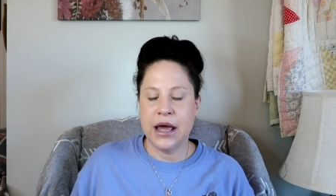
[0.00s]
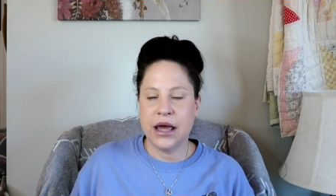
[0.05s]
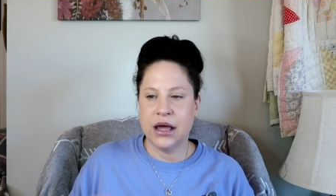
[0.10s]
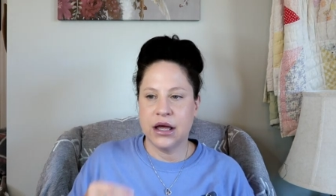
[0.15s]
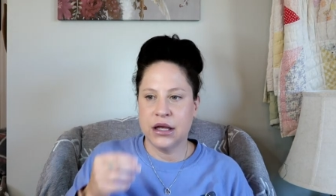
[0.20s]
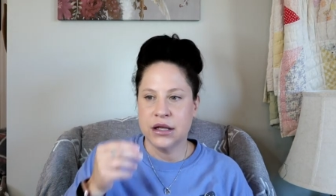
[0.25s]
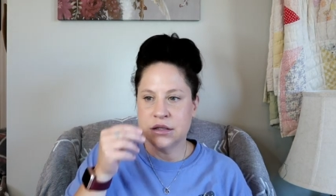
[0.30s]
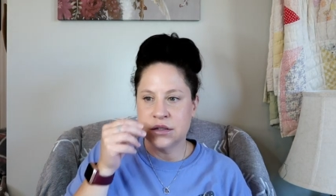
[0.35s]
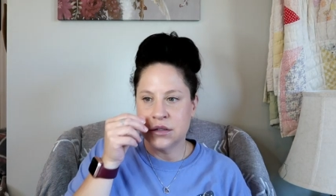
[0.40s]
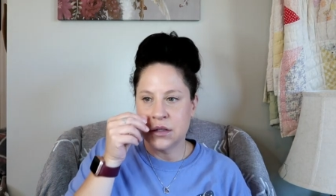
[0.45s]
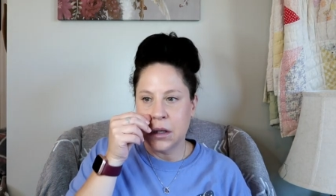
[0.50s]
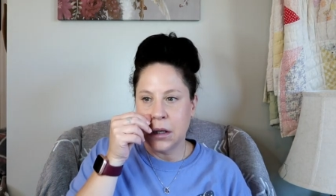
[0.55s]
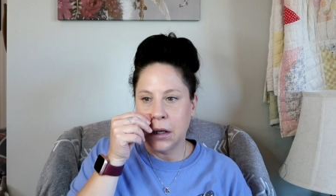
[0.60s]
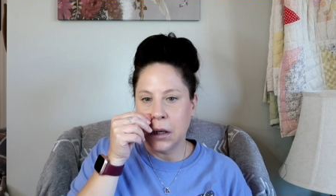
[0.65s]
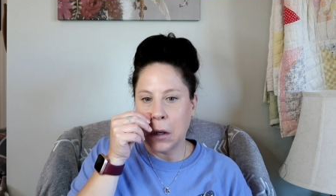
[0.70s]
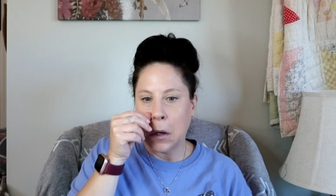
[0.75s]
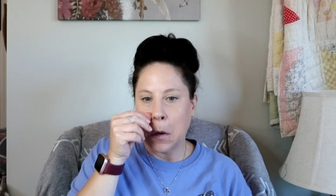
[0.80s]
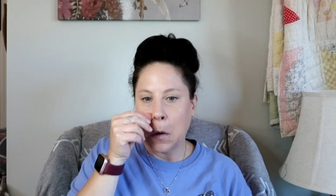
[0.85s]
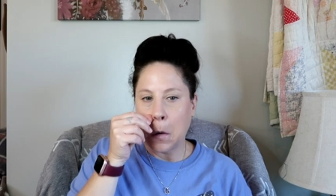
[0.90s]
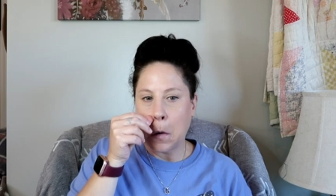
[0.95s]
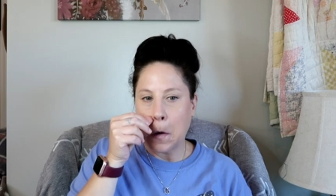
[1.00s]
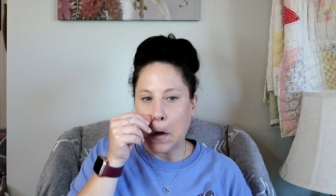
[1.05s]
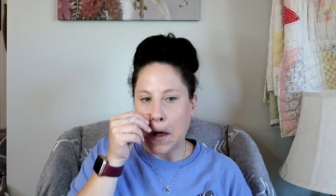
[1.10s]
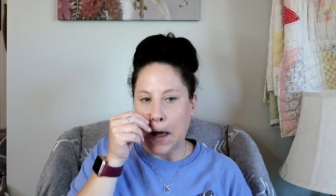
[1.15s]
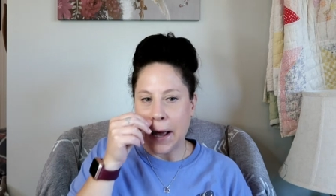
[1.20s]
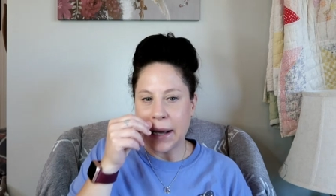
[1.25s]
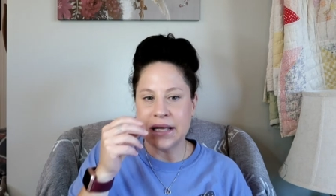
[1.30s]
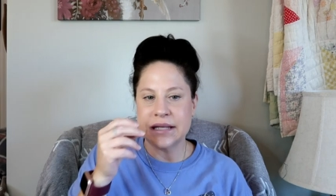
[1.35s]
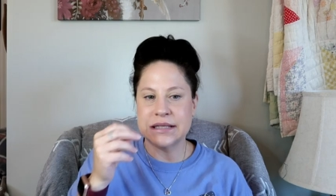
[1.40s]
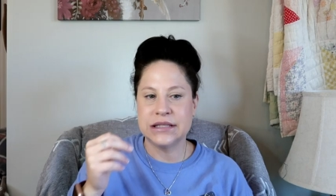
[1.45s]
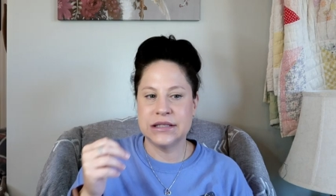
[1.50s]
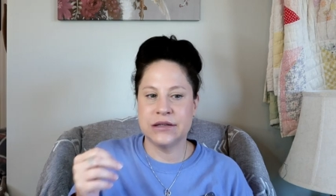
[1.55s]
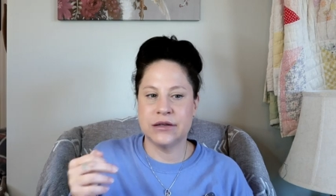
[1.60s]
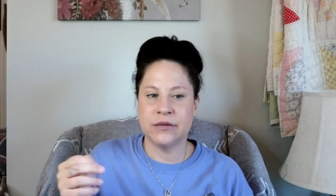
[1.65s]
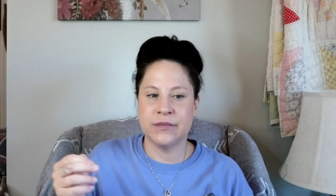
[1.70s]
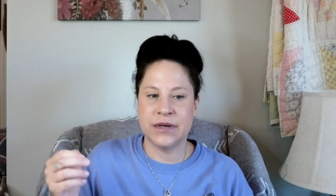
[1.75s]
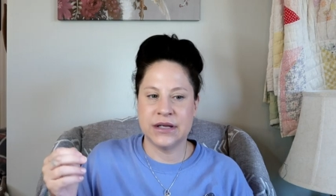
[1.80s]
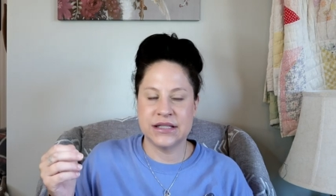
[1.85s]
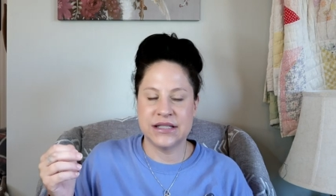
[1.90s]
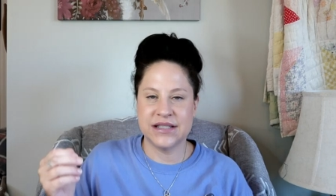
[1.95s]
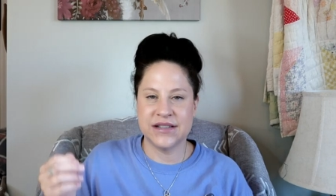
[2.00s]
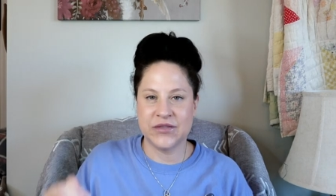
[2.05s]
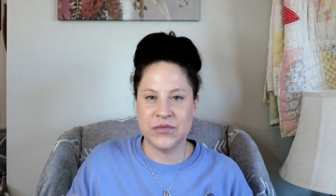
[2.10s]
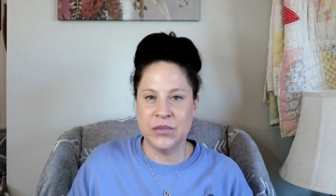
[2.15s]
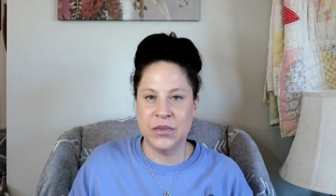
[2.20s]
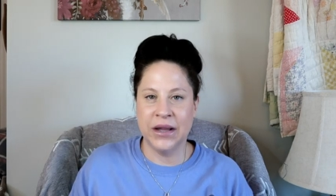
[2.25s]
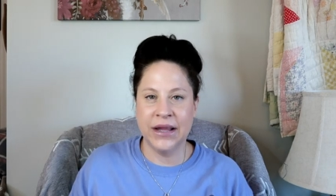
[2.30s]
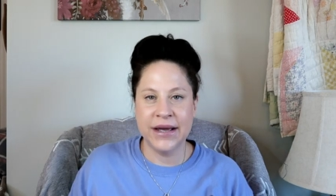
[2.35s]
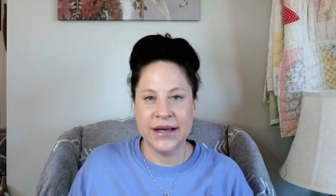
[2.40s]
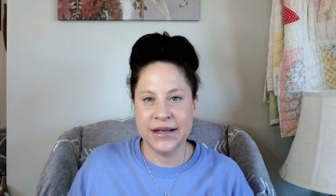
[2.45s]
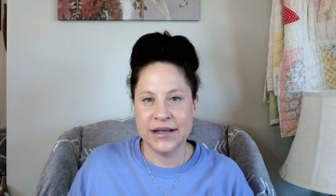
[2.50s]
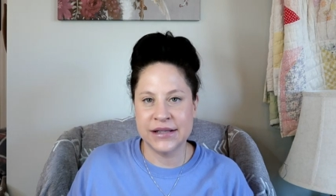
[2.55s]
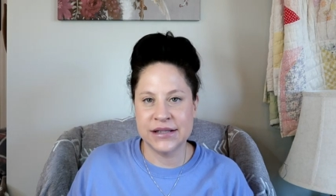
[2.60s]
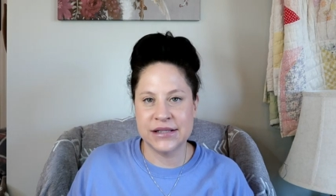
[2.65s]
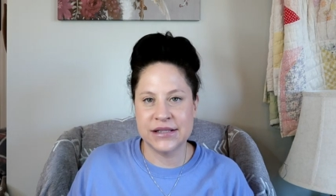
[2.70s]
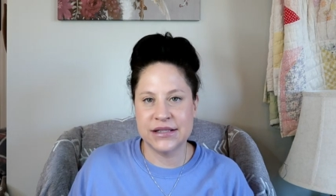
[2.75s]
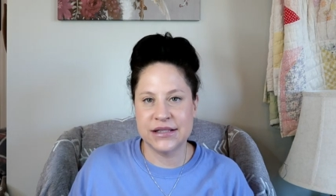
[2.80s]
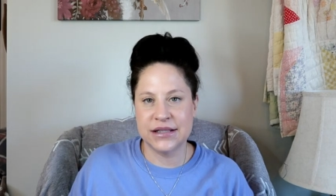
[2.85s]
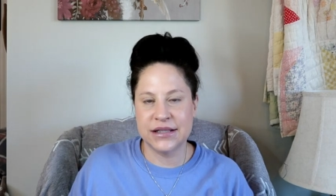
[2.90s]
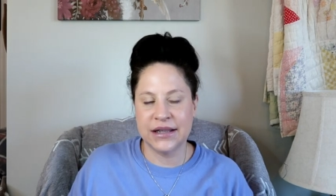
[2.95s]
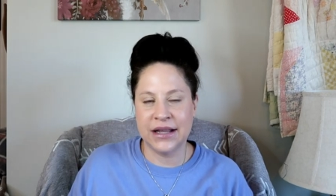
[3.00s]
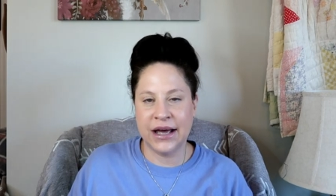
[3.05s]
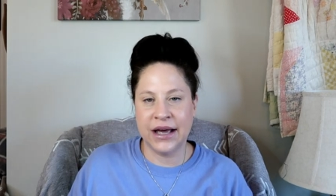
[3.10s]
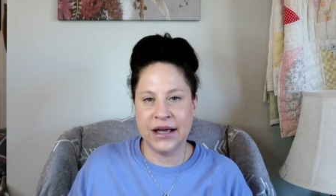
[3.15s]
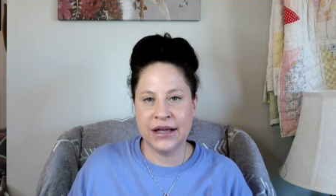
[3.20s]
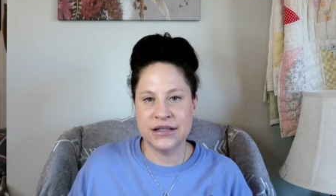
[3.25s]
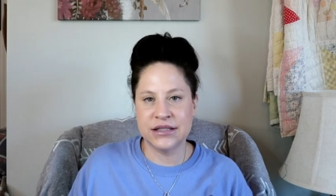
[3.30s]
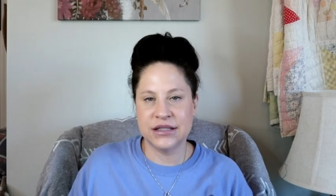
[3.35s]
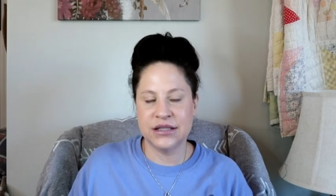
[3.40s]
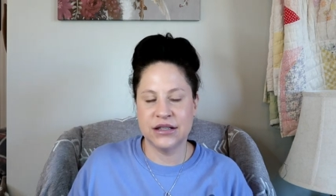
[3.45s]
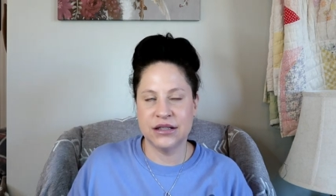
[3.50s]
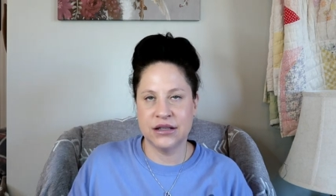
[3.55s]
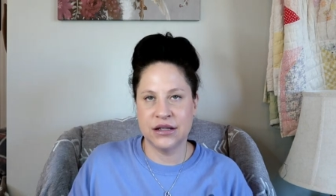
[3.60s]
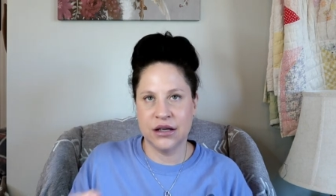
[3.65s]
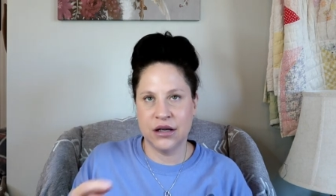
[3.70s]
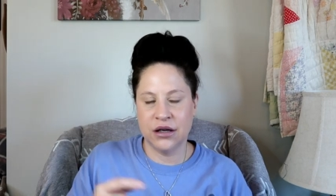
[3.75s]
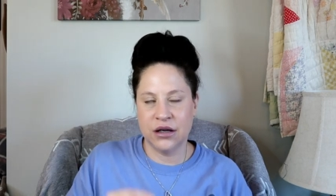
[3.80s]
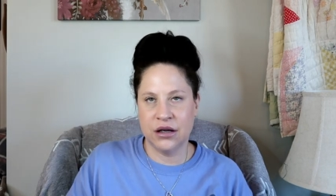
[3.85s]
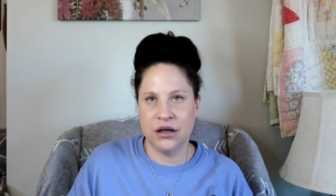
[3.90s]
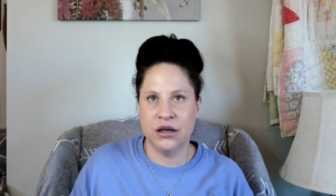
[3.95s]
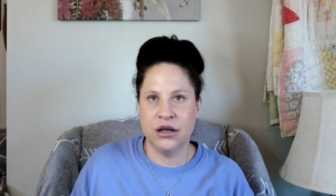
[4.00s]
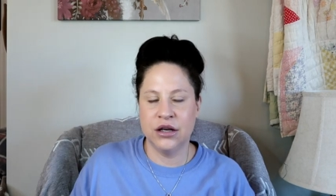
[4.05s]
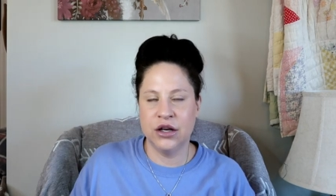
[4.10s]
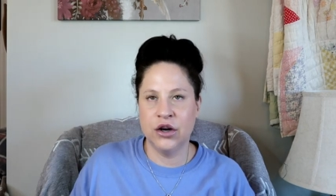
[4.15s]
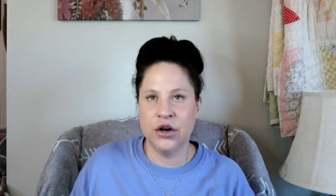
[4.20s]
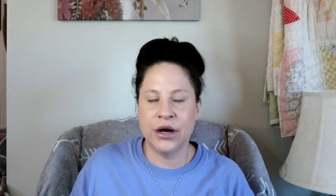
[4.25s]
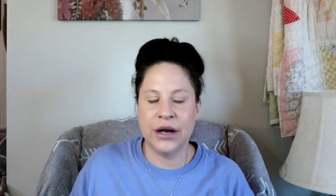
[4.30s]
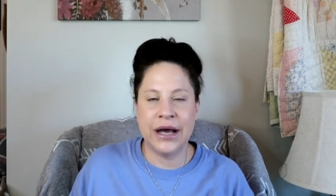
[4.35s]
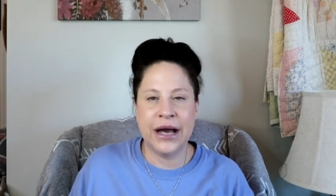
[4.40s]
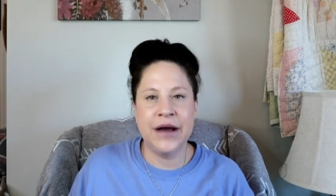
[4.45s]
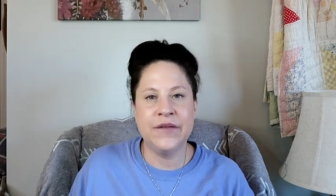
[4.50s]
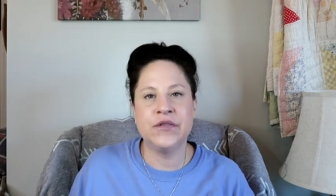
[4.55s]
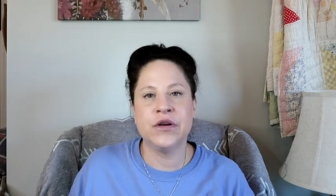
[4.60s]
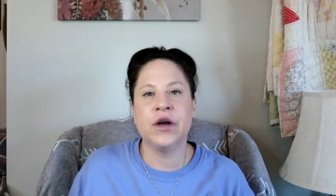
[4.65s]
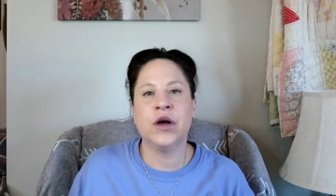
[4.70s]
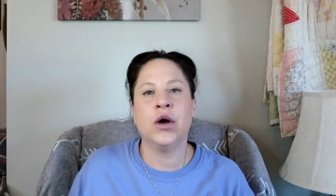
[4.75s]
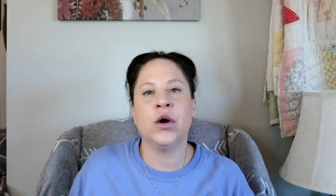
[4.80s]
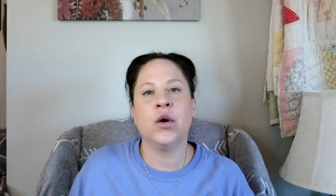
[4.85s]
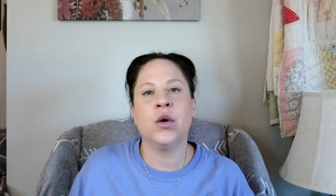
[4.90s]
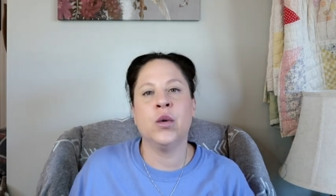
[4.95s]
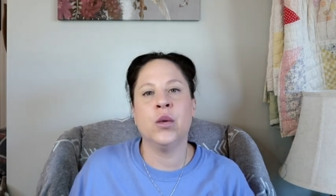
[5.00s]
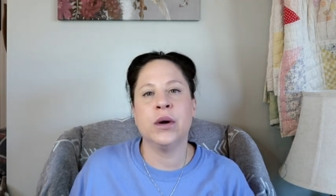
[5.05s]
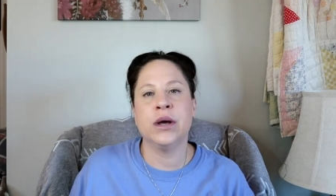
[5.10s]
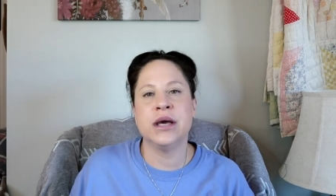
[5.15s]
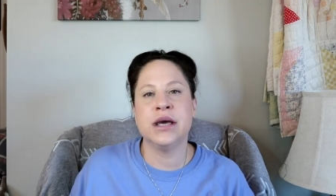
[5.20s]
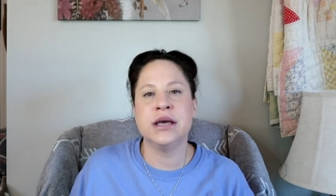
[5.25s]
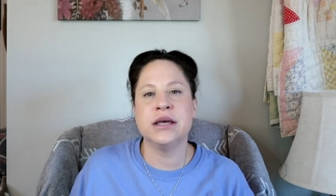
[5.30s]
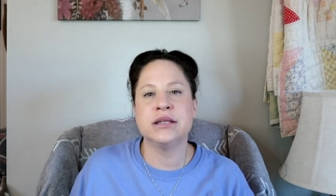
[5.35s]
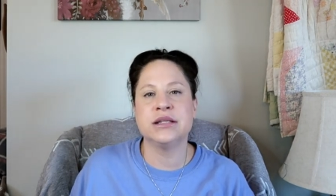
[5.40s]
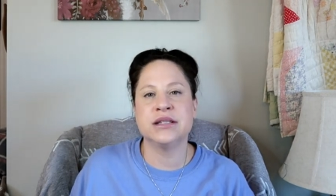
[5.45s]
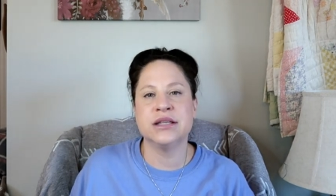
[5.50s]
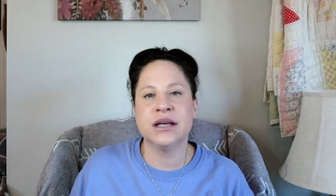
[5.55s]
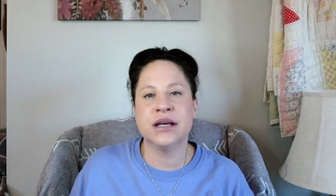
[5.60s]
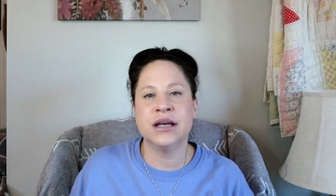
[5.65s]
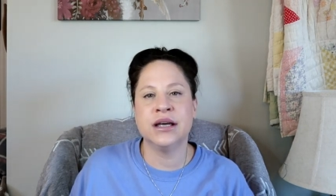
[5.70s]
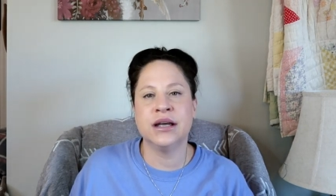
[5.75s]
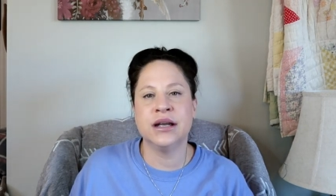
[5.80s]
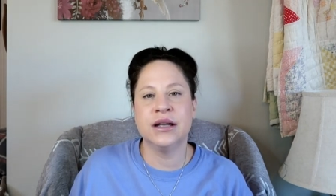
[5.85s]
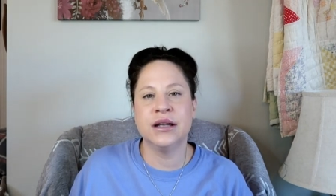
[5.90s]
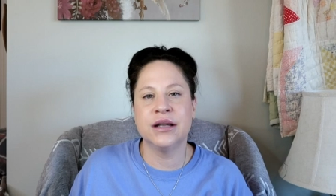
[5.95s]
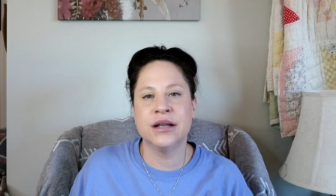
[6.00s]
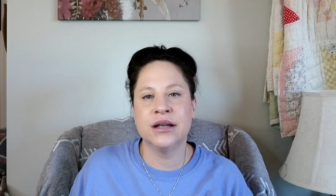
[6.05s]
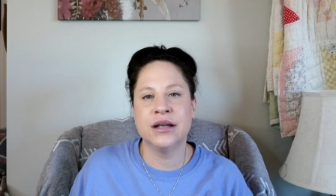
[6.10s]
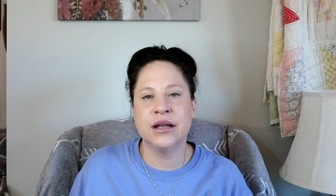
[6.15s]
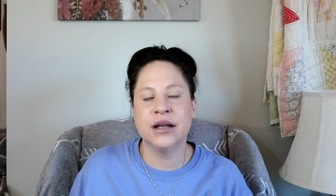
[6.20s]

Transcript: And, you know, I consider myself blessed that a year and a half ago, he said,